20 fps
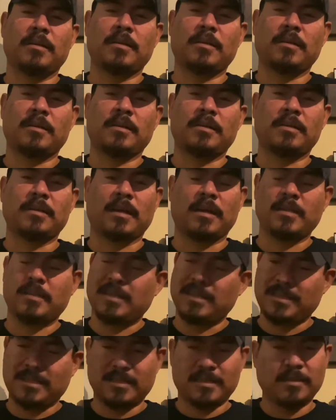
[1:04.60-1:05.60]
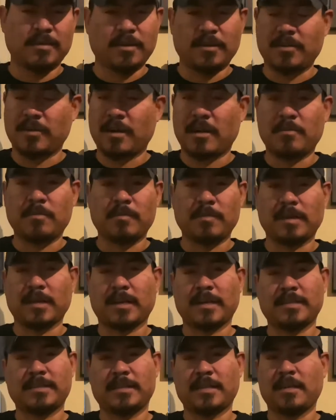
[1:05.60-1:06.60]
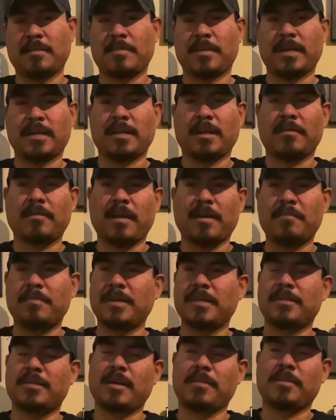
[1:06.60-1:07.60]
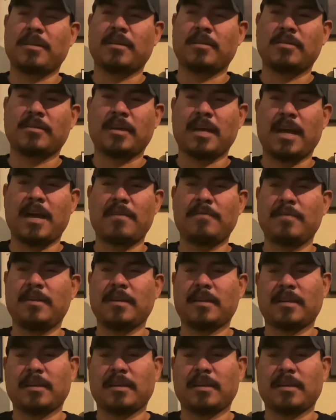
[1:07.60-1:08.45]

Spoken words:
this is another album, like I said, man. I've been jamming out to Havok.